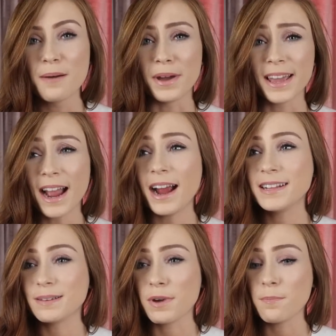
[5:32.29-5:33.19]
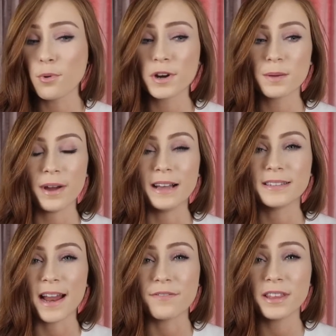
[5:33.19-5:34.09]
my cards and my boarding
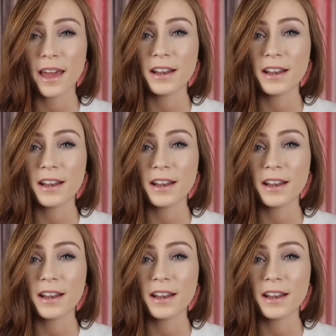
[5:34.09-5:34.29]
pass and everything,